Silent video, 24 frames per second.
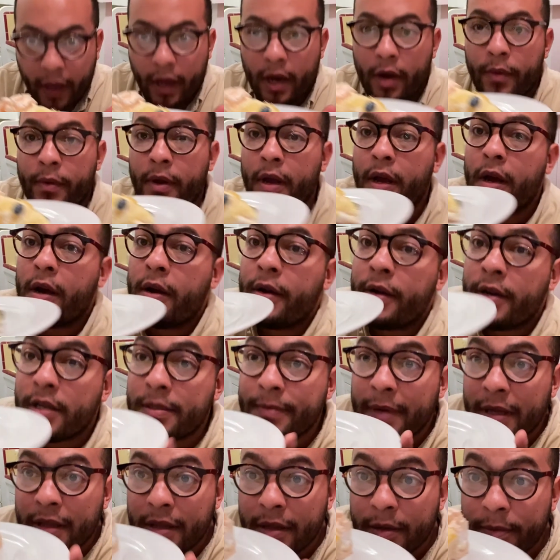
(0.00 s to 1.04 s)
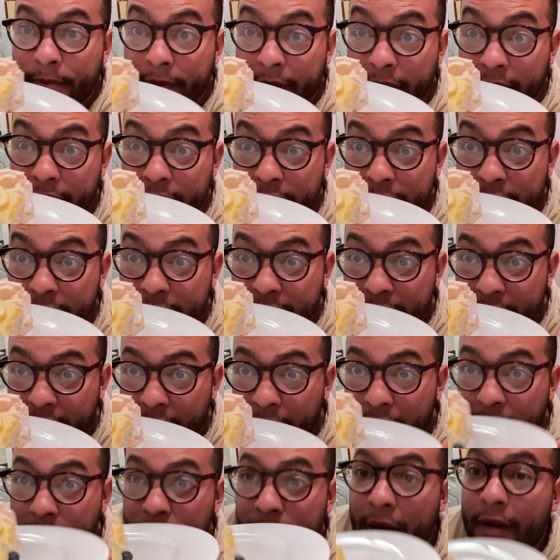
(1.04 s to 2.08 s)
here we go. Here's my little piece
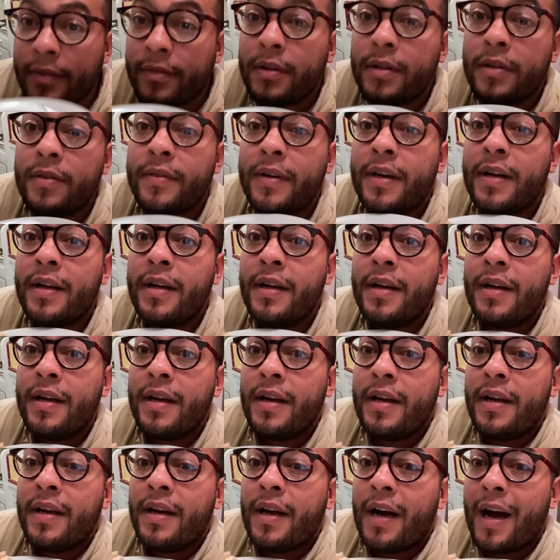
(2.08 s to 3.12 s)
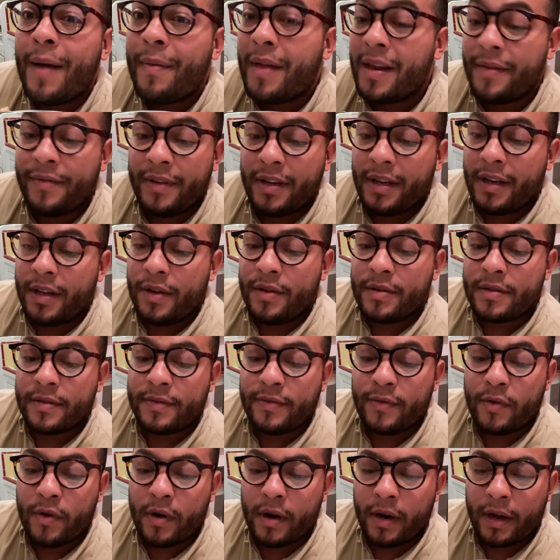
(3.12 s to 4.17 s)
of the pavlova. I'm not even gonna use a
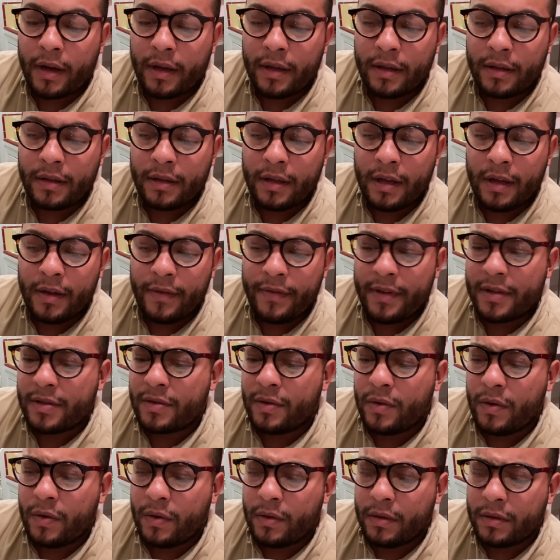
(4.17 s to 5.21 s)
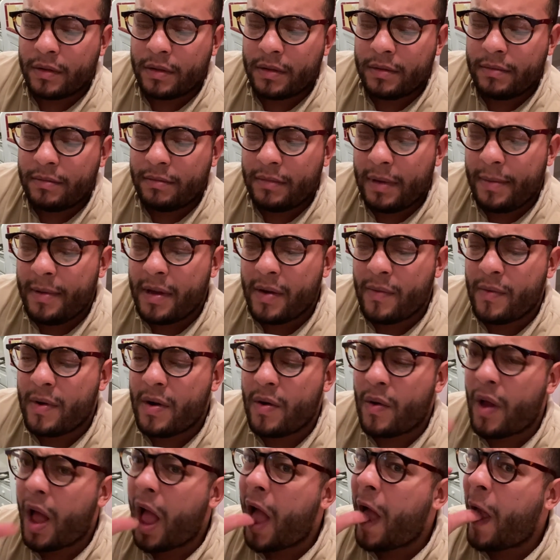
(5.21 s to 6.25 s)
fork. This will hold. Maybe it
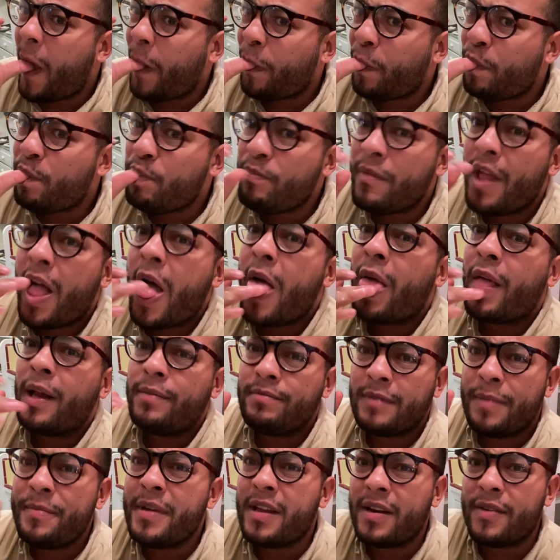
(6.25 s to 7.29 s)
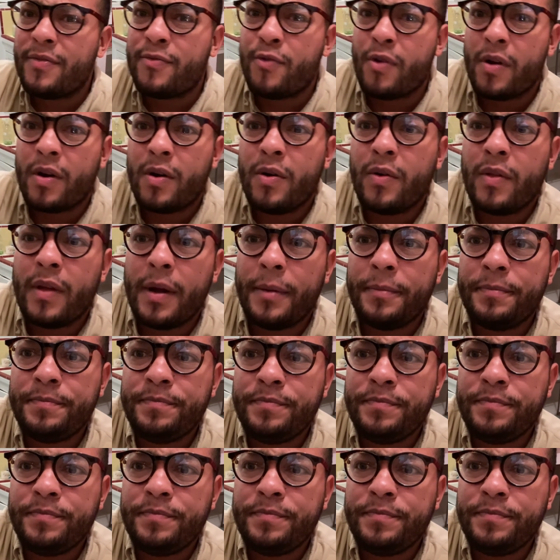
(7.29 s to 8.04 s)
won't. Oh, let me get a fork. Hold on.